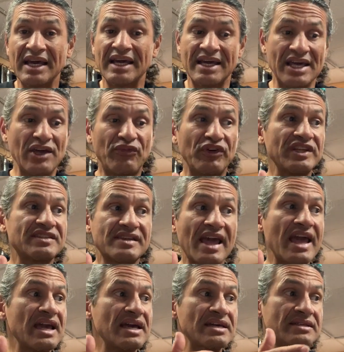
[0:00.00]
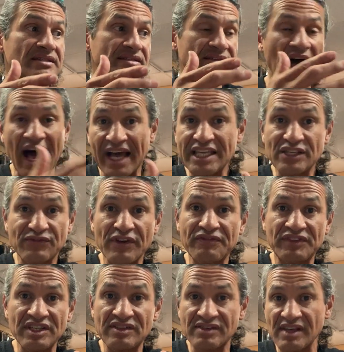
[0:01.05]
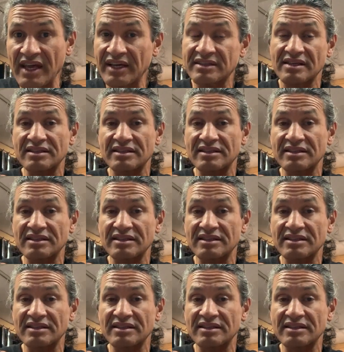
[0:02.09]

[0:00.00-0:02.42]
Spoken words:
If it's a size 56,